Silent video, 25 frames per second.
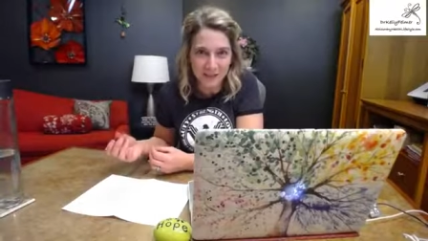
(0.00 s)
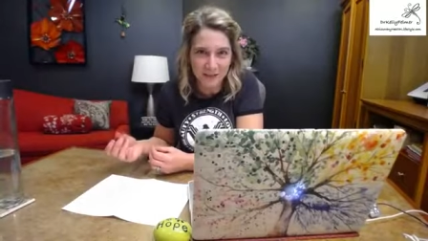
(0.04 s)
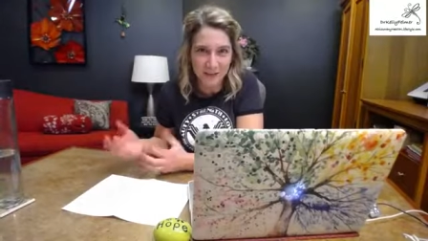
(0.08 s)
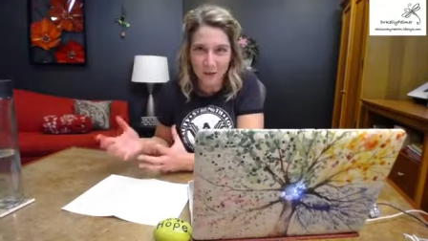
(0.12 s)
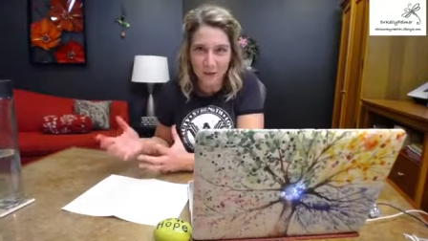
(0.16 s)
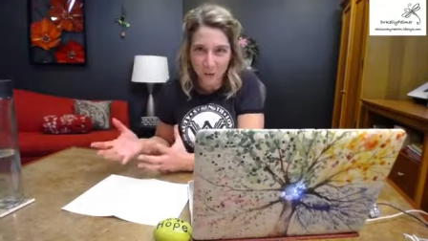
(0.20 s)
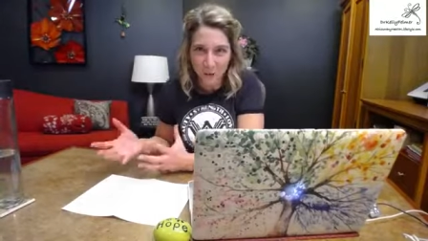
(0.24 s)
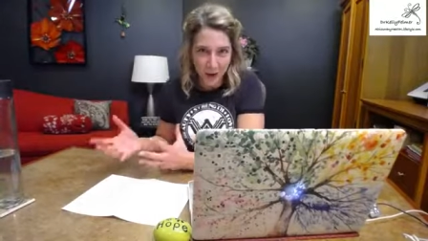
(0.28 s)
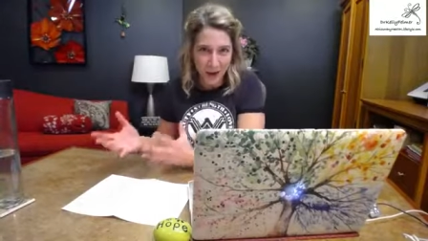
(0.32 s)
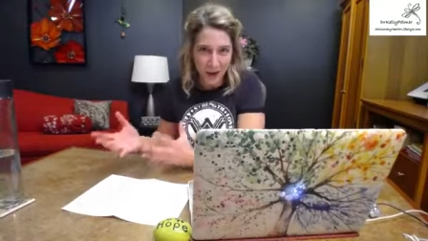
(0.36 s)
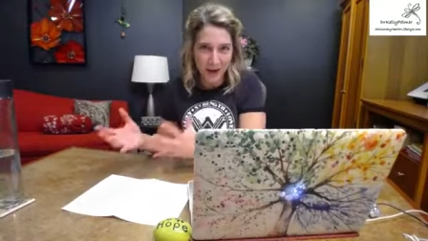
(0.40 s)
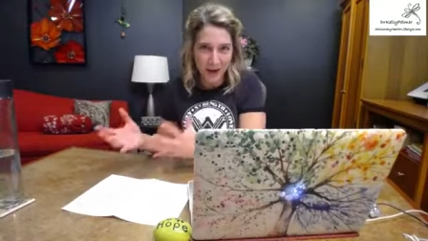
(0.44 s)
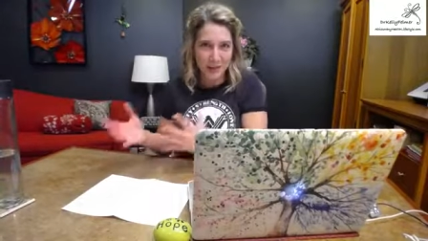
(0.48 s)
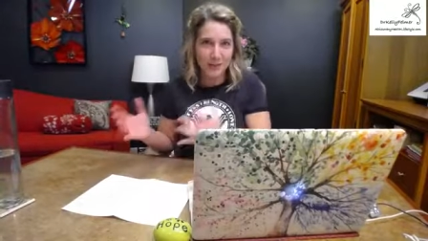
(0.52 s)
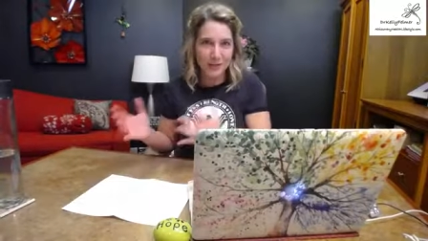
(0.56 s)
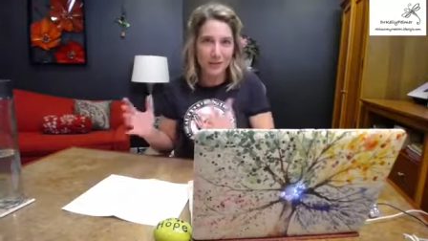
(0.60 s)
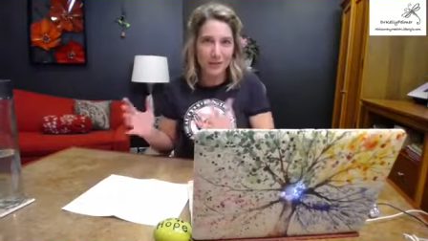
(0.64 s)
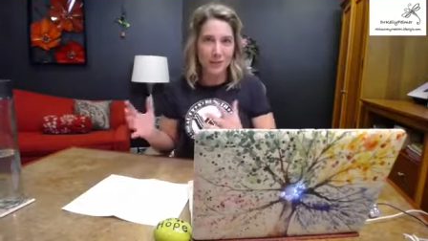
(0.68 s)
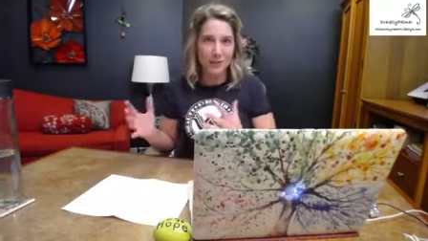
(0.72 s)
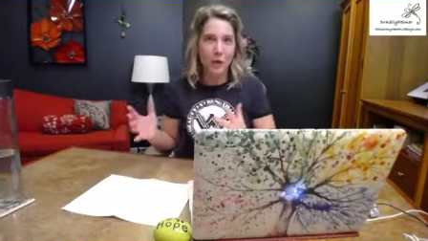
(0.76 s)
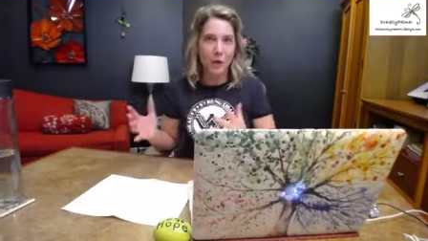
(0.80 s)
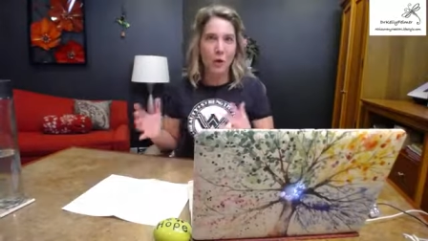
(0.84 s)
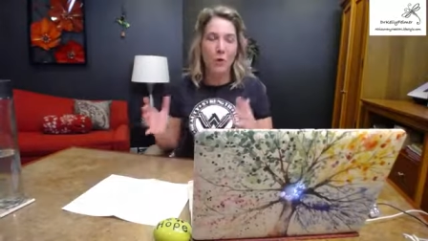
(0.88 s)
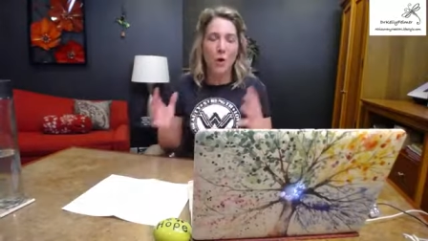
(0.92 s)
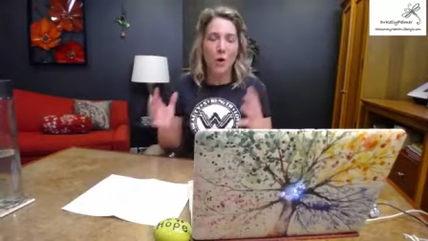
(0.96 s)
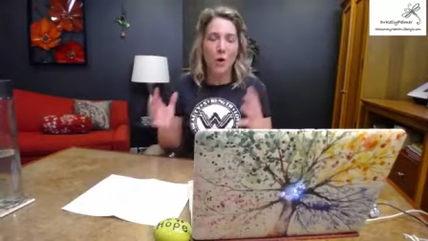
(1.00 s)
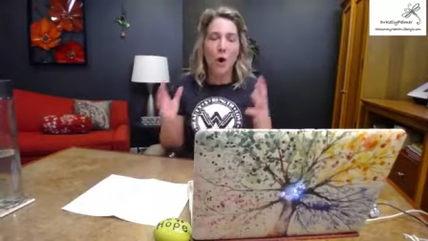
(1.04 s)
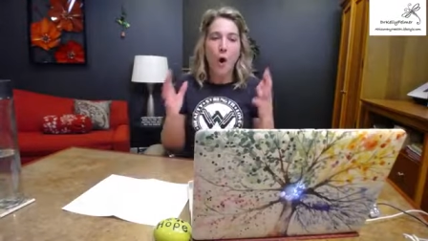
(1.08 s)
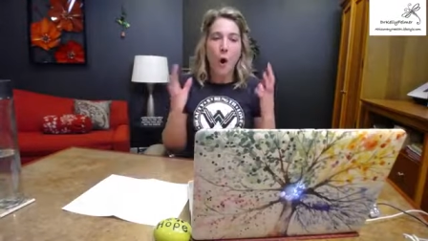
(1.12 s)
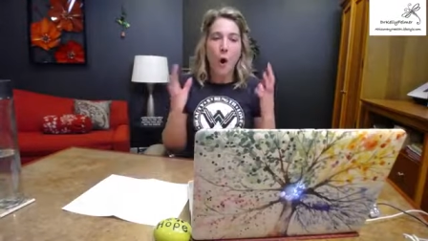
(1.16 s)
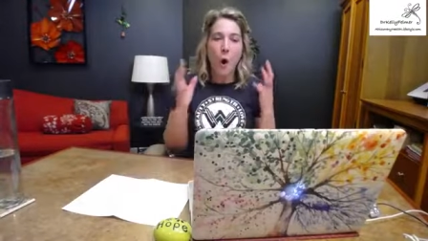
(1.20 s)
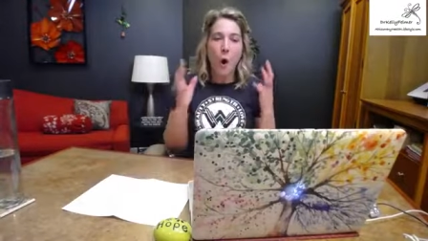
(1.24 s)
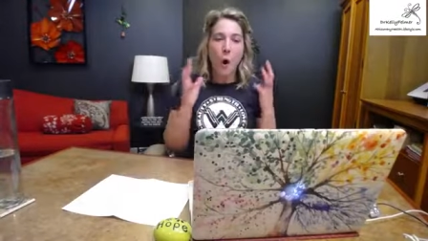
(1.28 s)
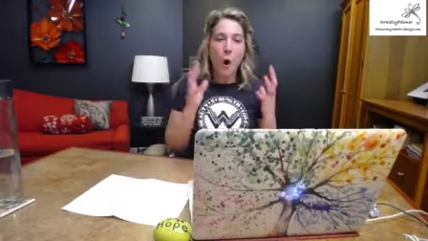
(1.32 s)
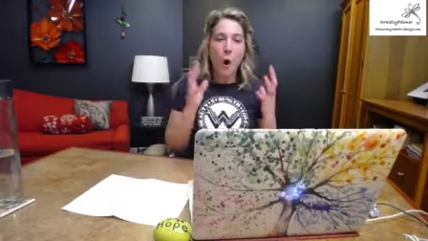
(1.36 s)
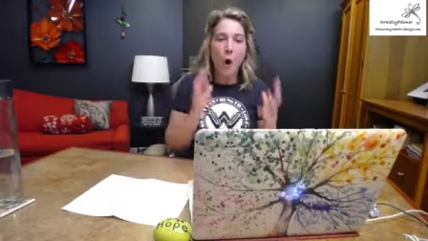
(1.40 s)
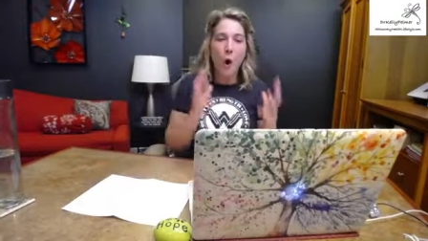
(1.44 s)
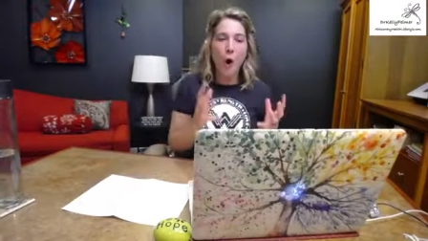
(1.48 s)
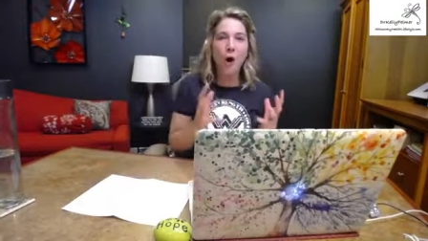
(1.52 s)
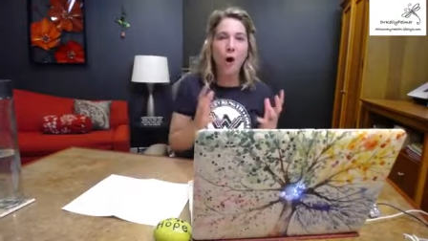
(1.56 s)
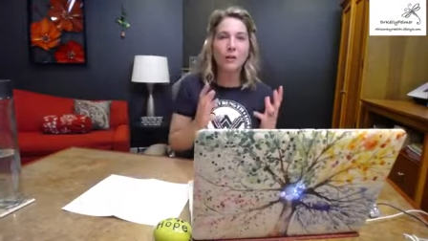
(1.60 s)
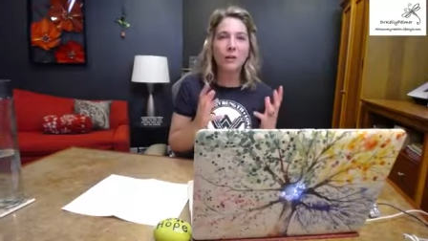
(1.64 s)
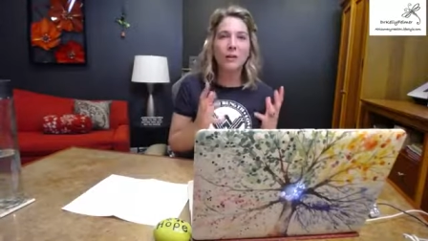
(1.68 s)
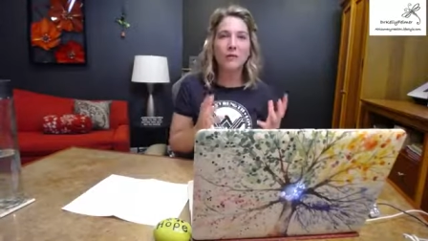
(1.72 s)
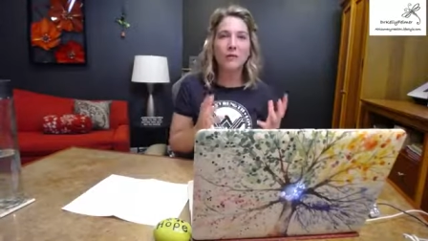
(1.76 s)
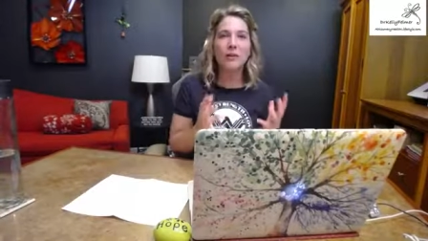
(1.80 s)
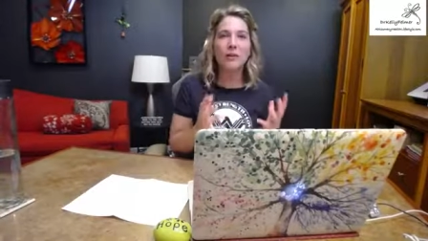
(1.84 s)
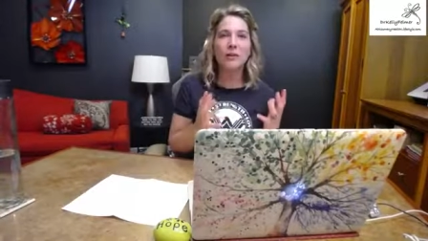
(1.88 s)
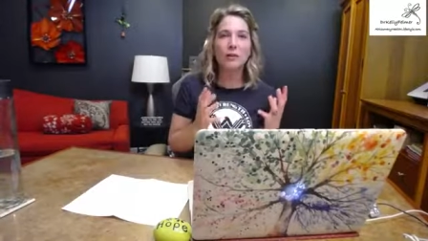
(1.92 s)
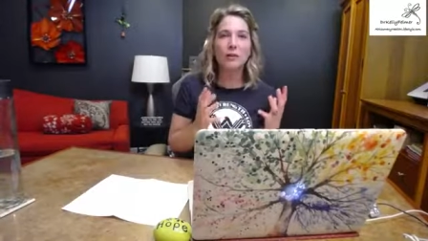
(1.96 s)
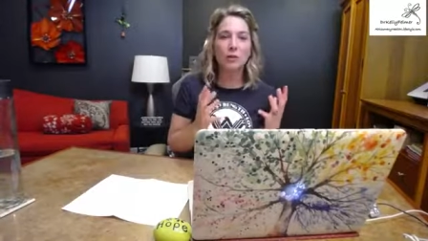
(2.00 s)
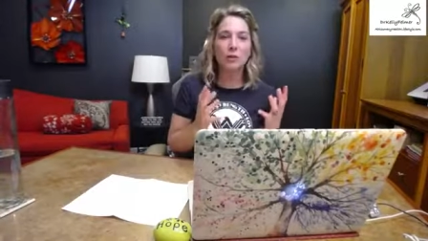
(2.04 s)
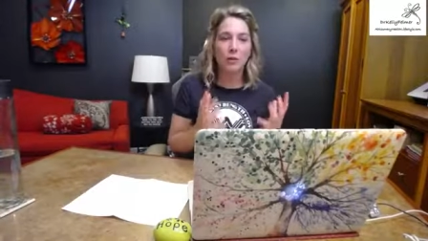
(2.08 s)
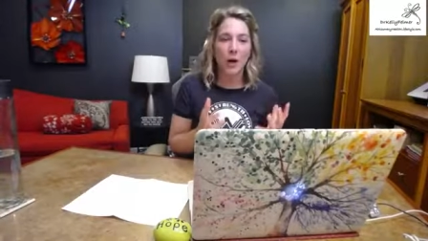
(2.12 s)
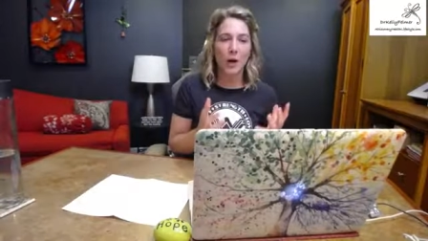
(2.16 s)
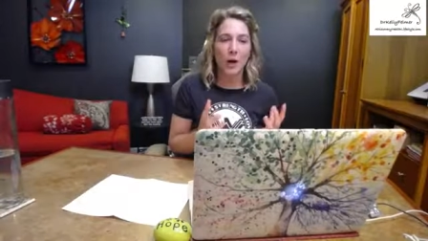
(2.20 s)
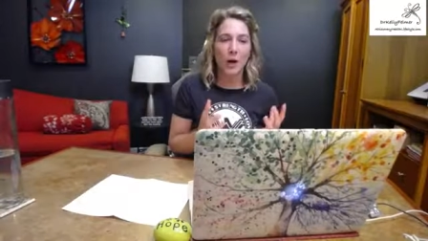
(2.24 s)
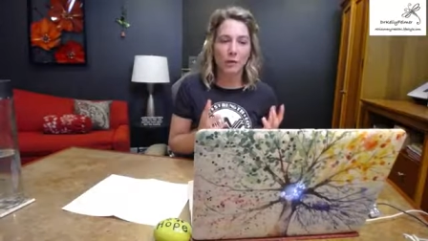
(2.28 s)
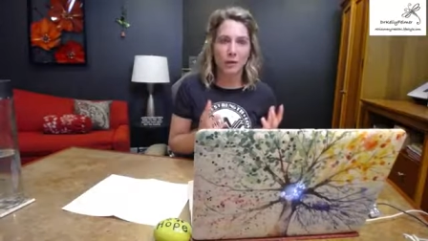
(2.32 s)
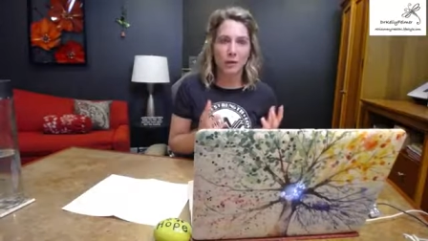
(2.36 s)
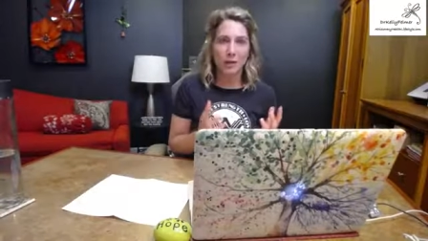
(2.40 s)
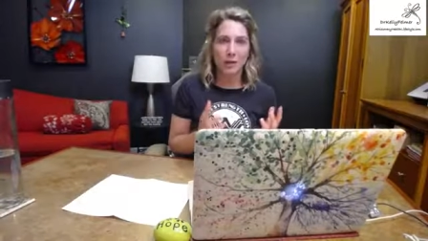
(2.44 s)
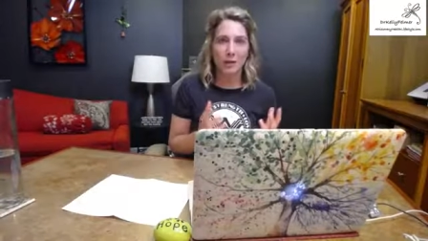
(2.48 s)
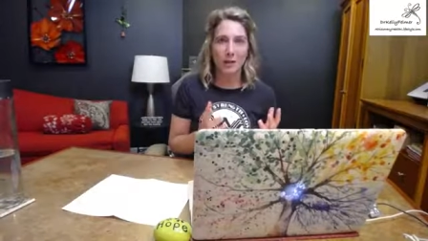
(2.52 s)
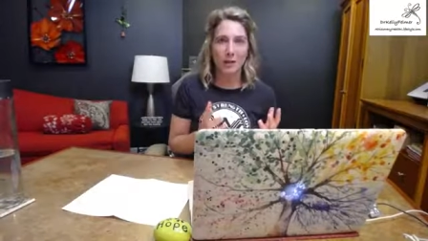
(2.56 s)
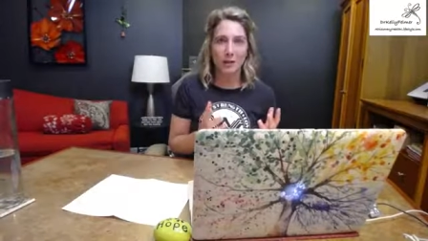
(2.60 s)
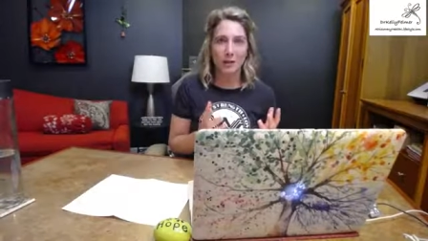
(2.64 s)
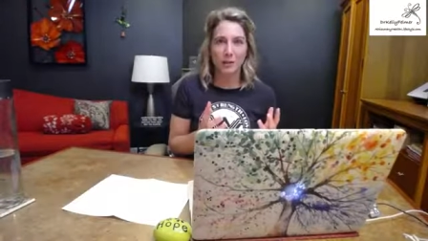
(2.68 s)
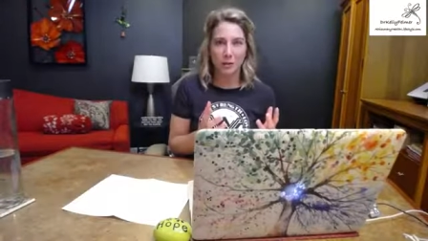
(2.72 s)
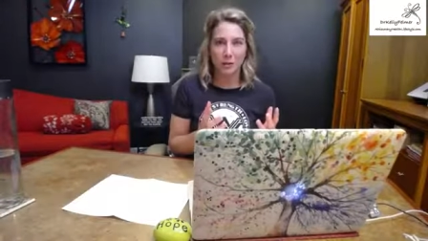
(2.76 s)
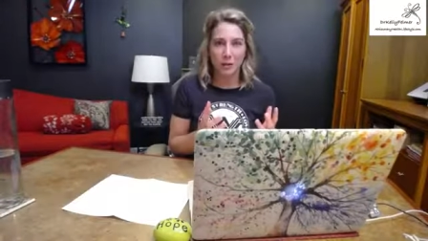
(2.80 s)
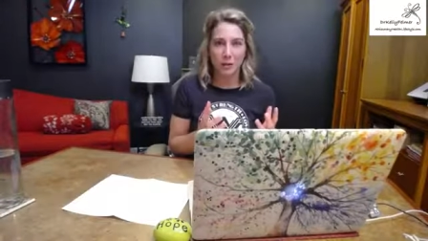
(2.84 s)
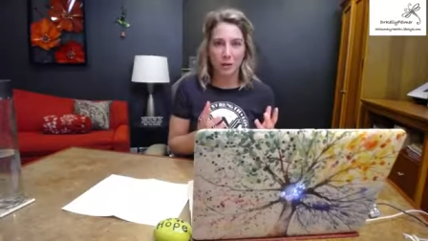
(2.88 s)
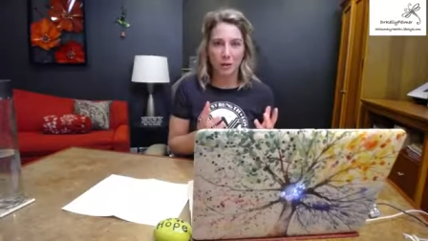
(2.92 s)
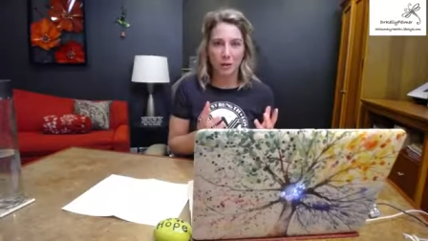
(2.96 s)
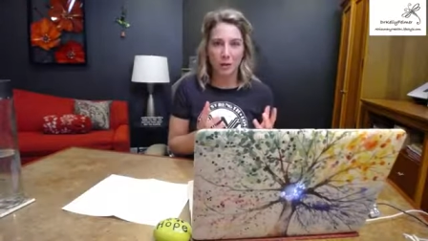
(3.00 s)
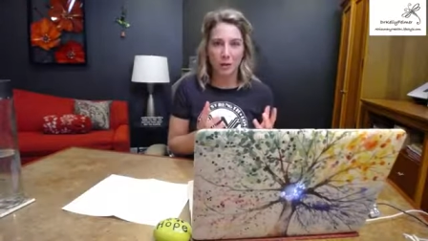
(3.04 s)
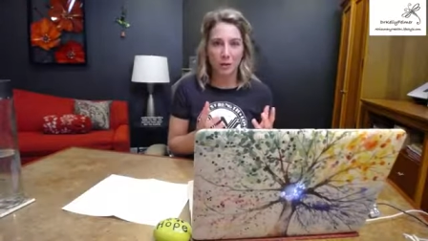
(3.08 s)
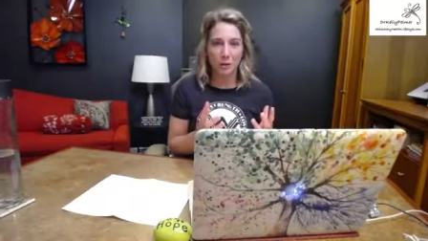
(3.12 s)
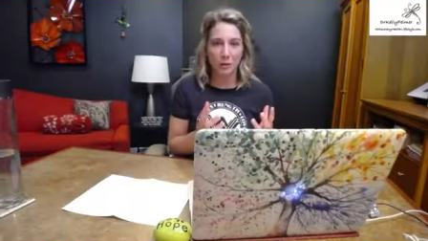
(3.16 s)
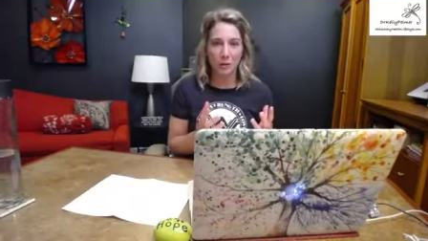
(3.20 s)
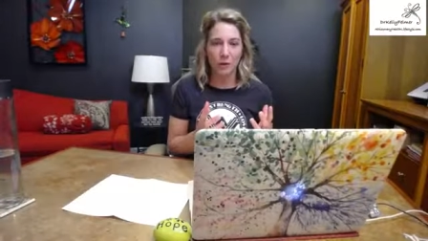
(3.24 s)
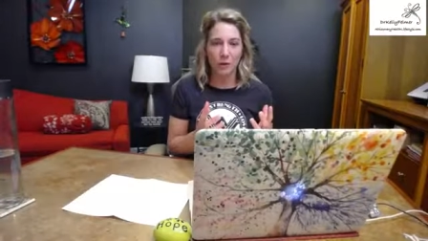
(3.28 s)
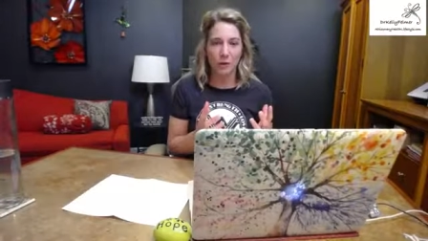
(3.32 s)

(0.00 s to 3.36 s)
Okay. So all of this tragedy that she's going